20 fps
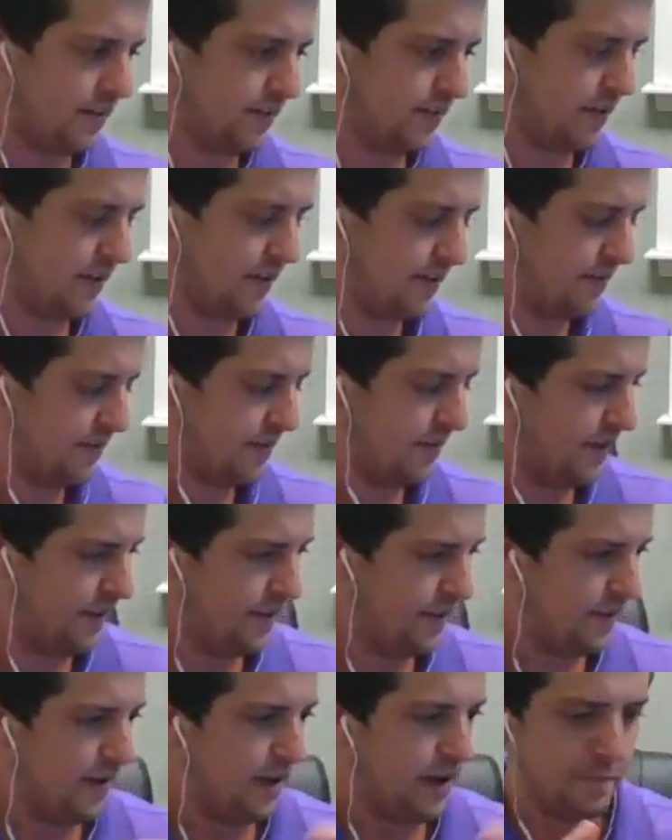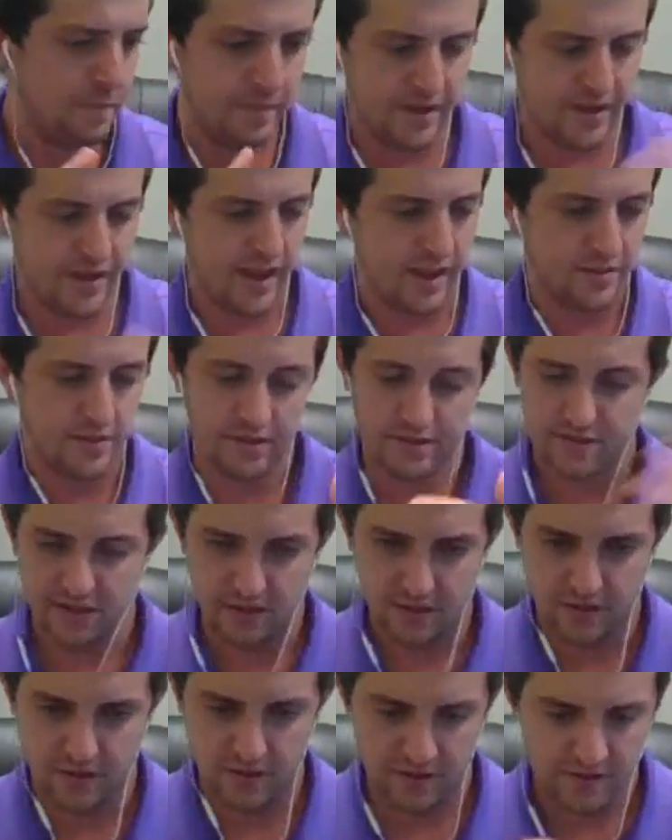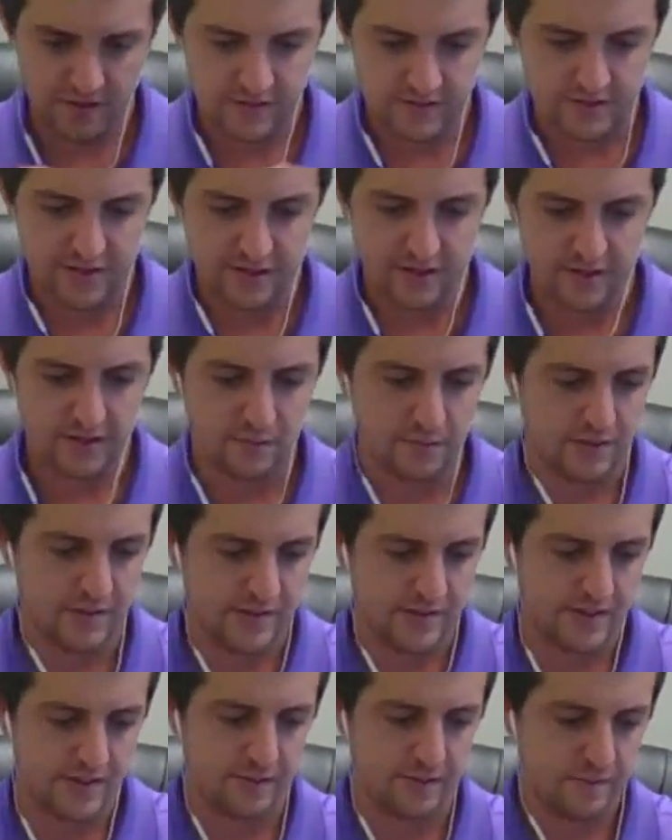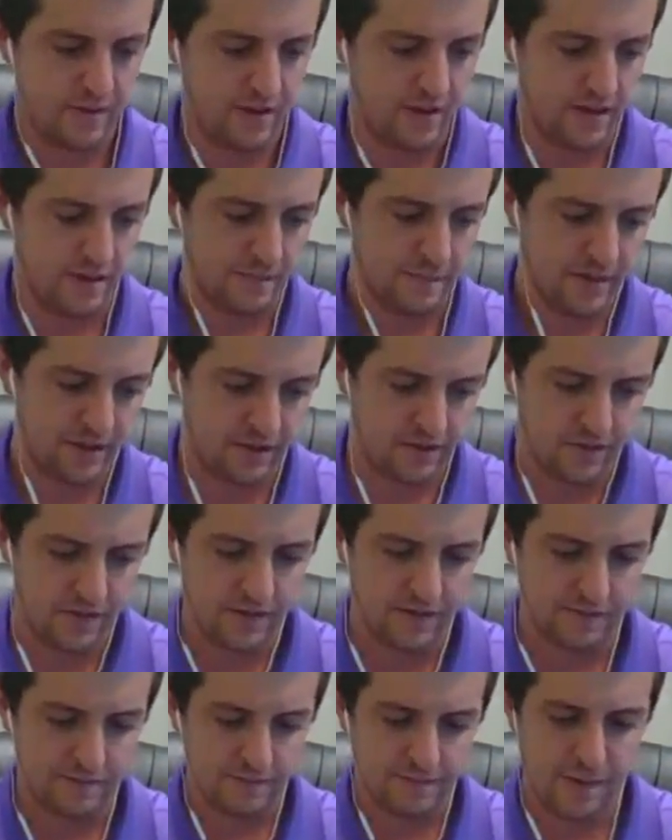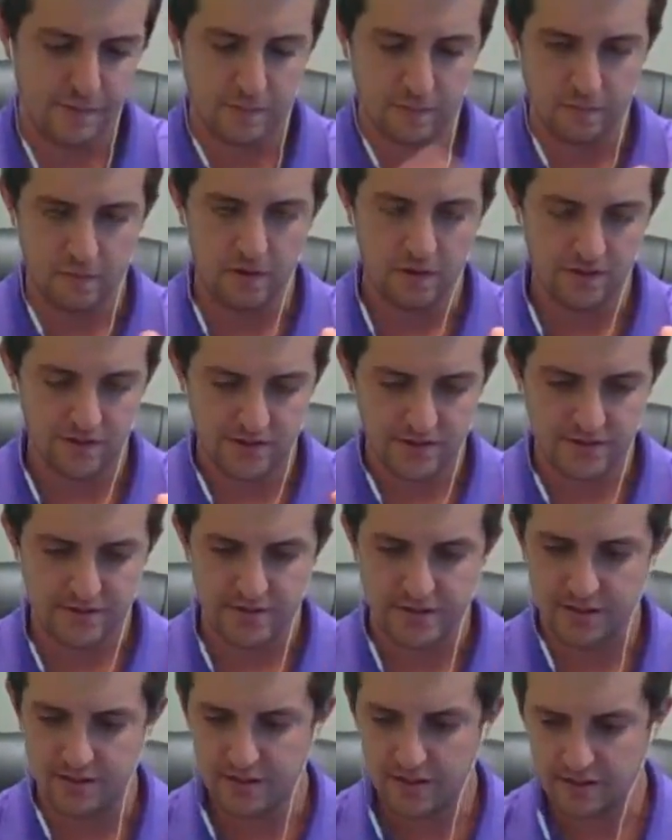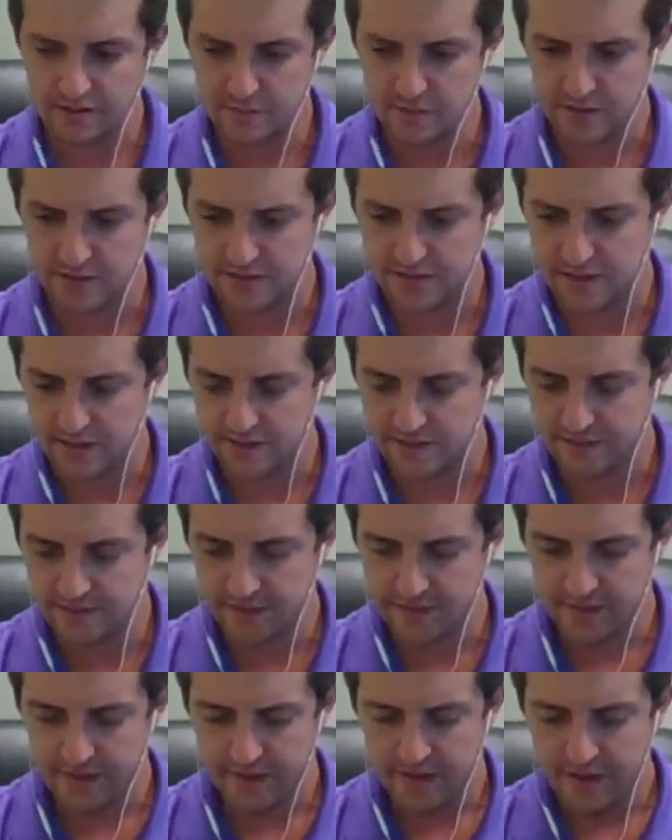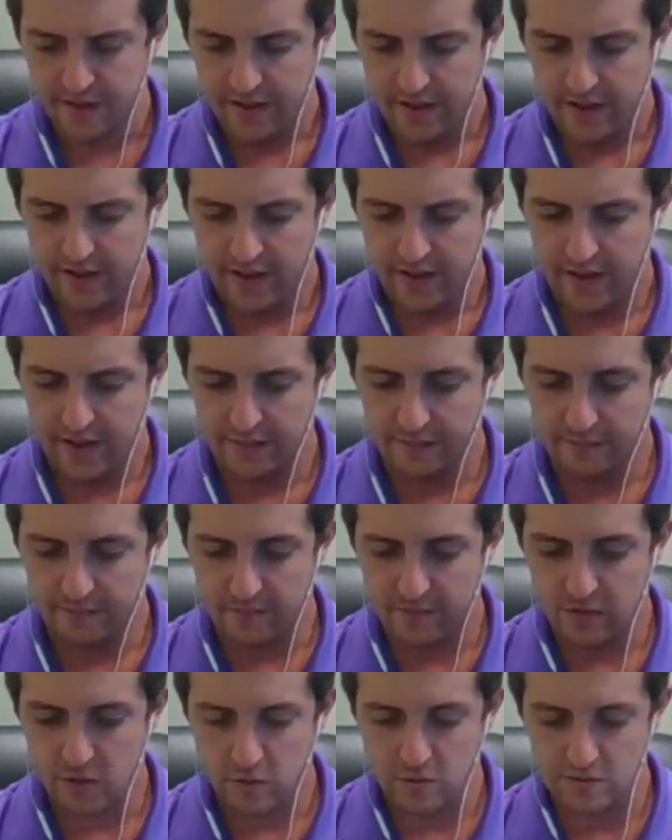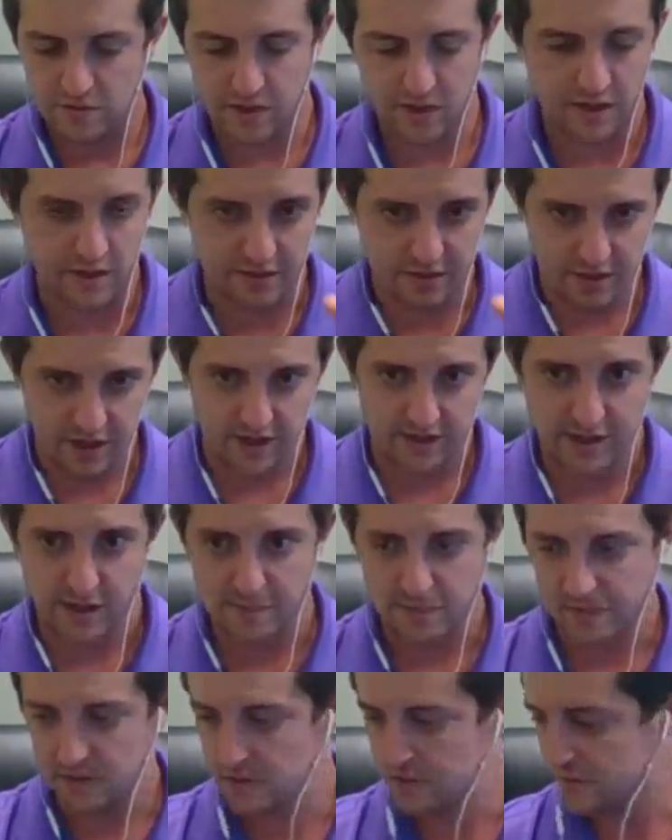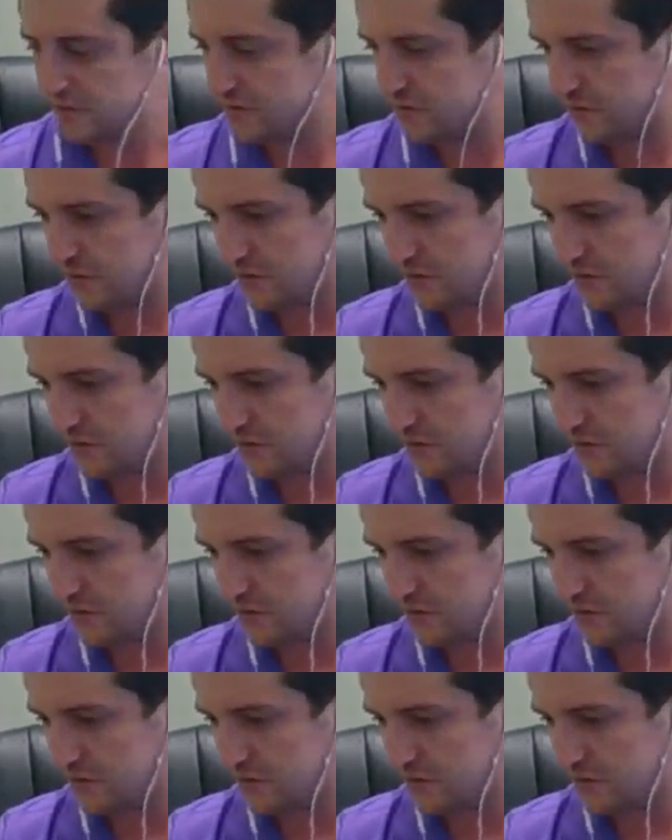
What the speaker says: this stuff. Bitaddress.org, a good place to get Bitcoin paper wallets and some other stuff. Another type of cold